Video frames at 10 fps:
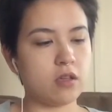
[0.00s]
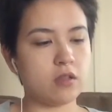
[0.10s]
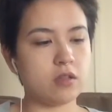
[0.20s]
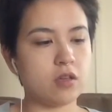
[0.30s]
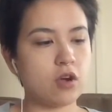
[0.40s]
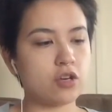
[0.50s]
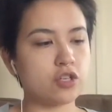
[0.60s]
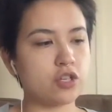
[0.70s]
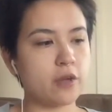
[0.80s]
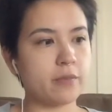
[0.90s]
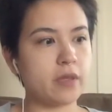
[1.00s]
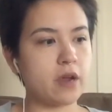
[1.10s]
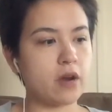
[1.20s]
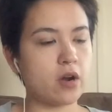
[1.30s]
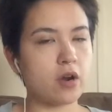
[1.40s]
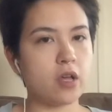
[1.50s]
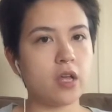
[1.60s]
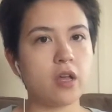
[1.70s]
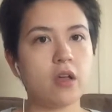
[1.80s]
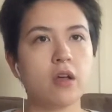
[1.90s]
the yarn shop there
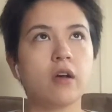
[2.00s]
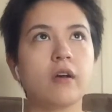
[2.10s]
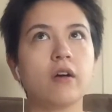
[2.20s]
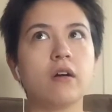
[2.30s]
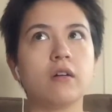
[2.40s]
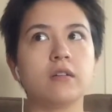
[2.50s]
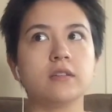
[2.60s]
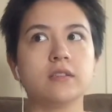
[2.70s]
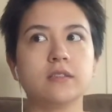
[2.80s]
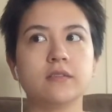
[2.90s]
called